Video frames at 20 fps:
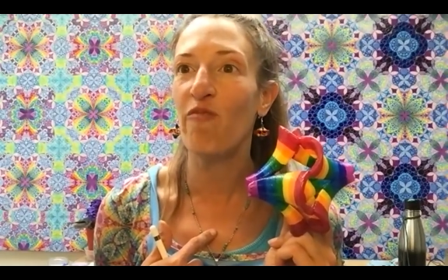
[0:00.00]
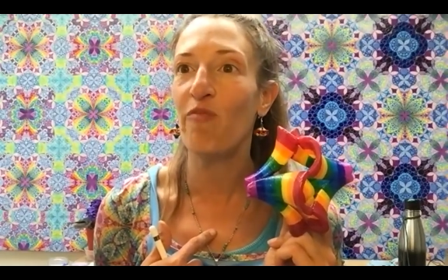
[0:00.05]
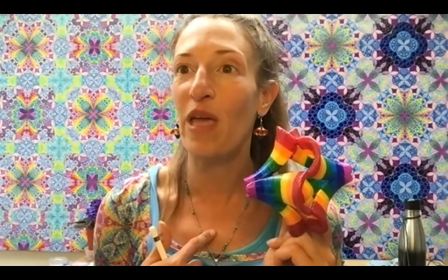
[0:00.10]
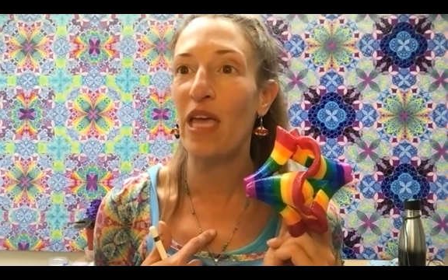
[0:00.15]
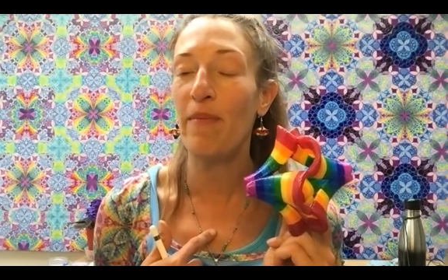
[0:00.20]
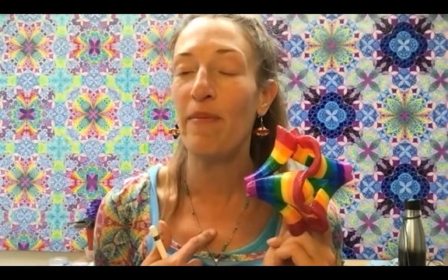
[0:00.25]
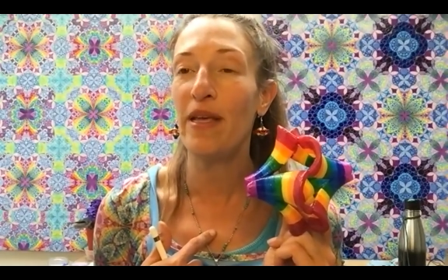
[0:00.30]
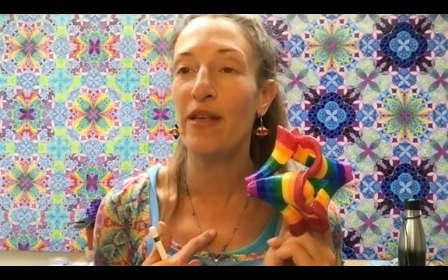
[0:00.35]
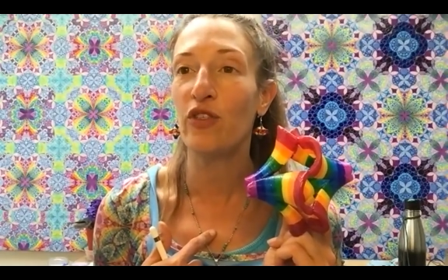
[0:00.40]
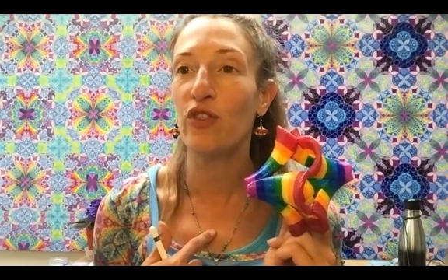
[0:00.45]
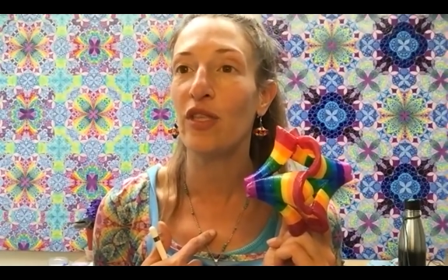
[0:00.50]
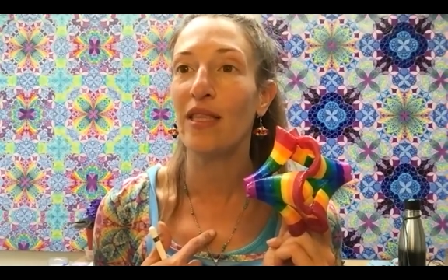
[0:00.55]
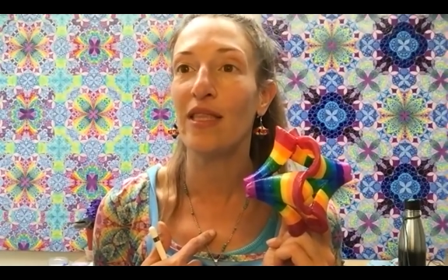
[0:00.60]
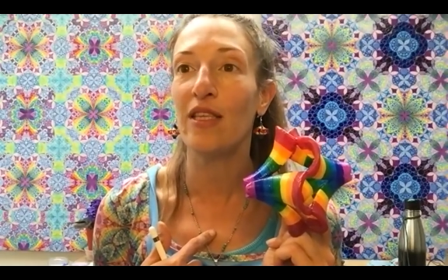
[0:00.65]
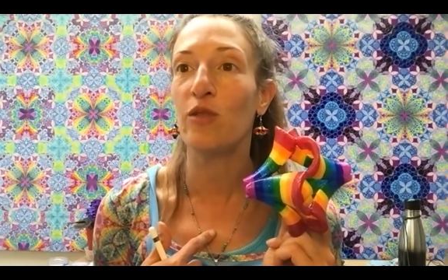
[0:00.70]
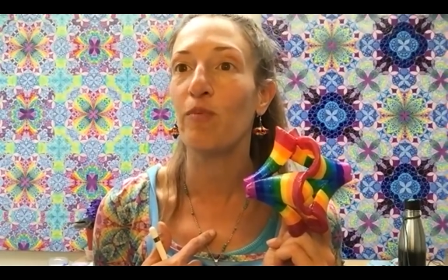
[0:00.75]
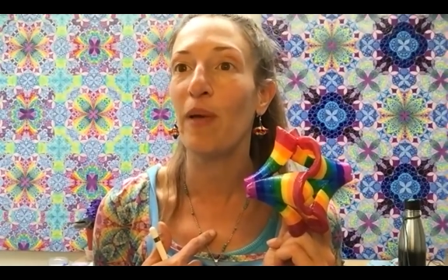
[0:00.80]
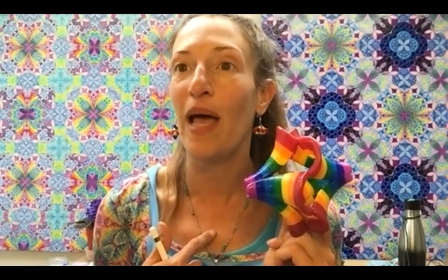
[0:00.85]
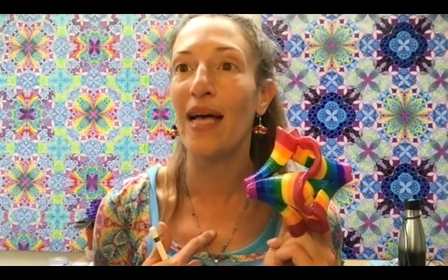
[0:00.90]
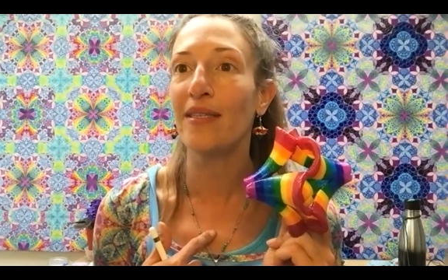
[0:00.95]
babies so that
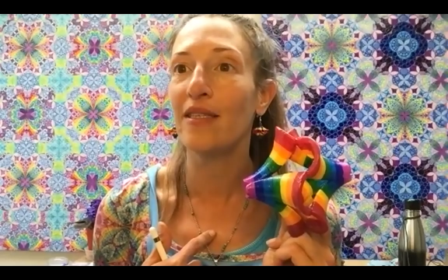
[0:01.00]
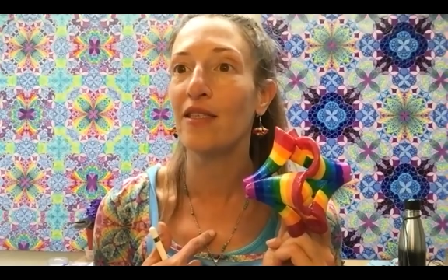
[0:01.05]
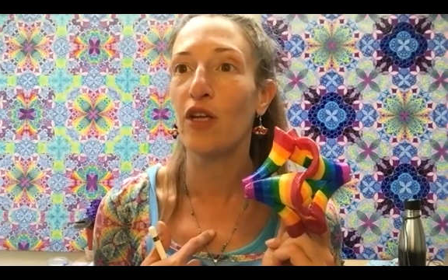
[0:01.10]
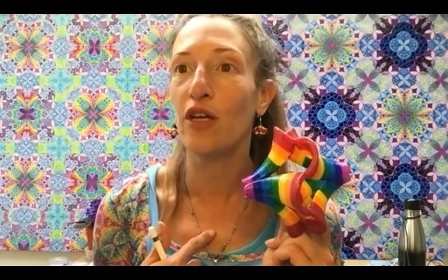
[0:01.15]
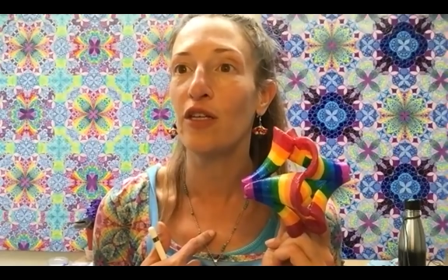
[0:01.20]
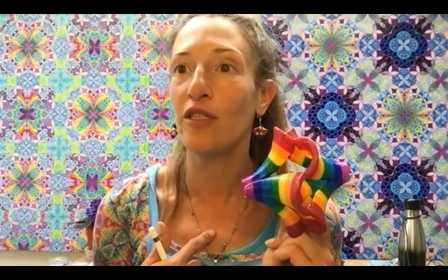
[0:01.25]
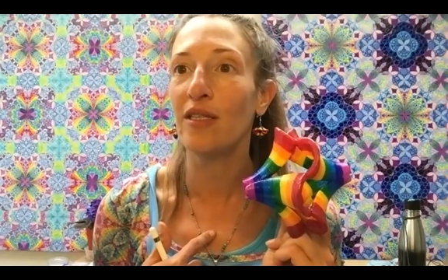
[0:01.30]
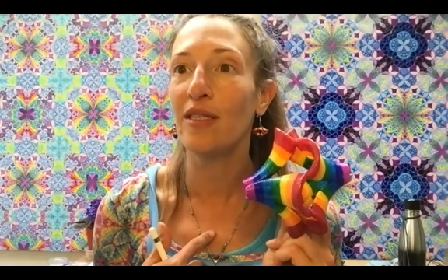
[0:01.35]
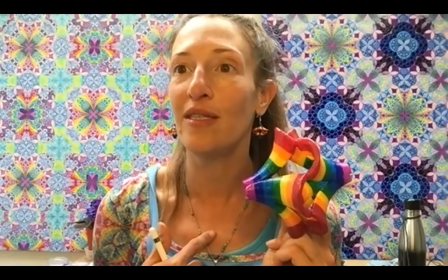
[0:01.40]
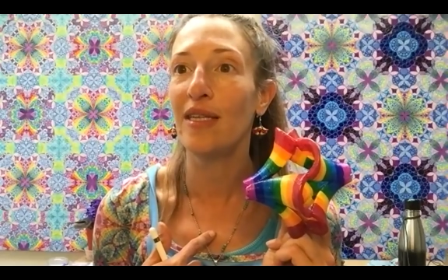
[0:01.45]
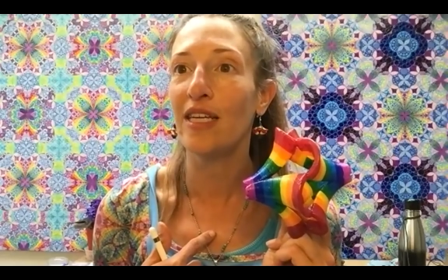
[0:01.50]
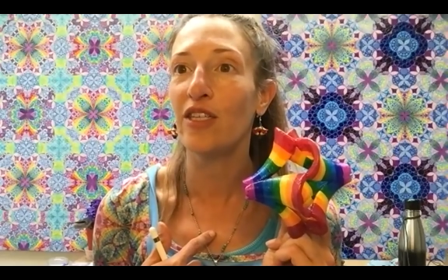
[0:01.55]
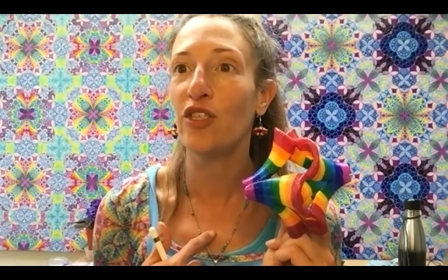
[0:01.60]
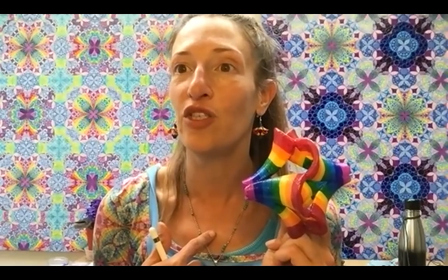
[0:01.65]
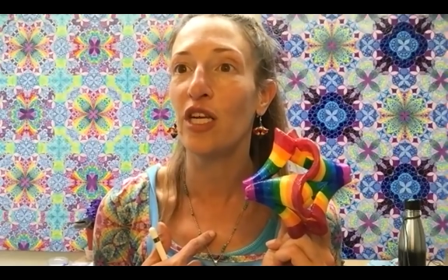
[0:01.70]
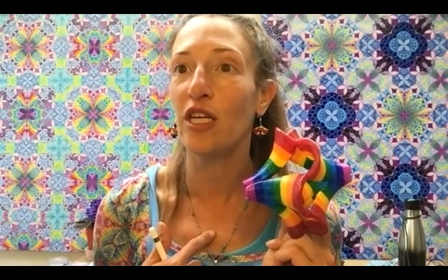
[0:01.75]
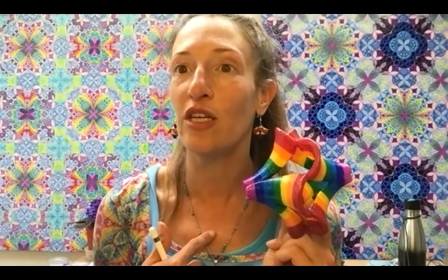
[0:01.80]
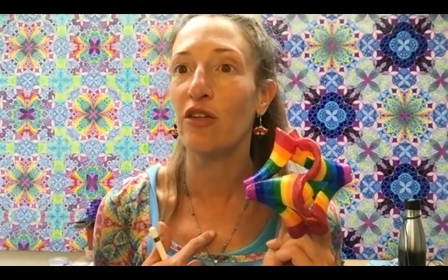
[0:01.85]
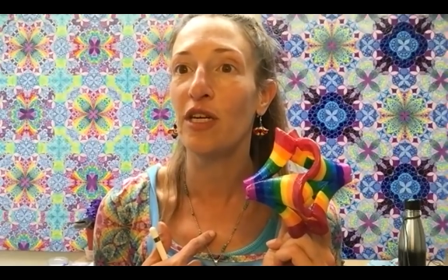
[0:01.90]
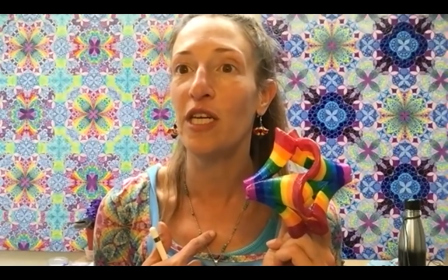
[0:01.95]
this passes on to the next
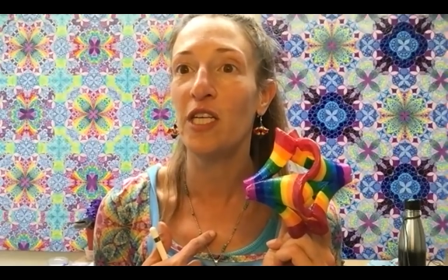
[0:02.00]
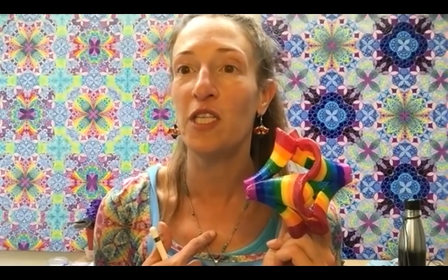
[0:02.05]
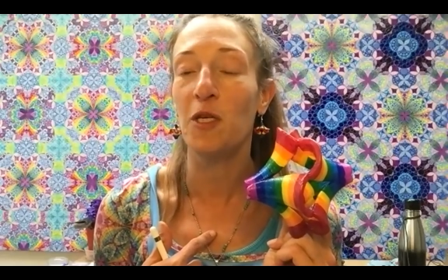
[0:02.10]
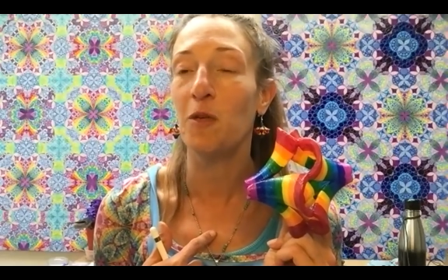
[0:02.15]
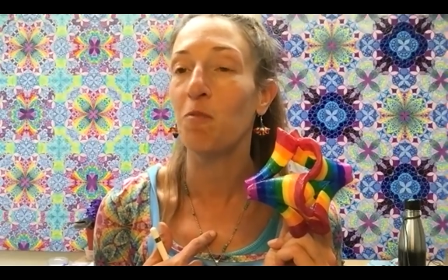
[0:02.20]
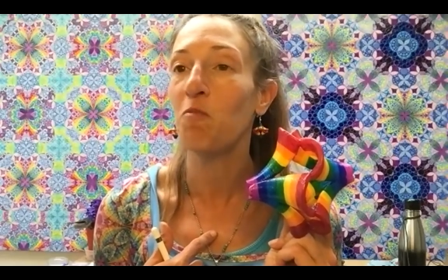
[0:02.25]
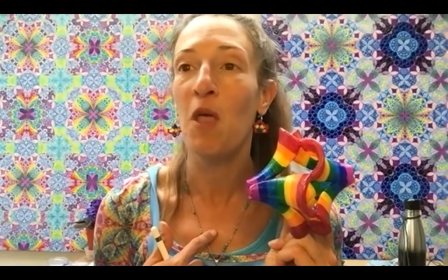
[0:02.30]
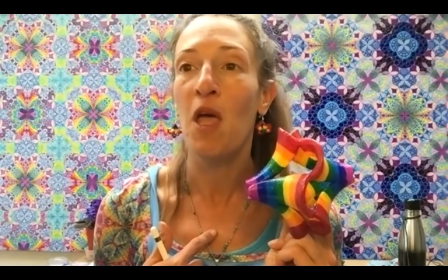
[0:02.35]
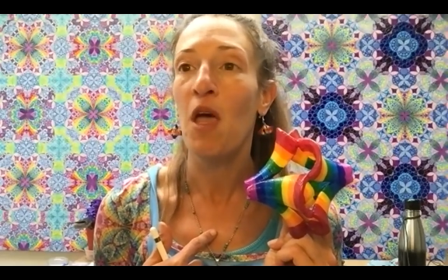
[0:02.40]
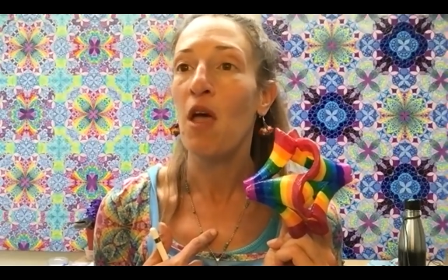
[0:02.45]
generation.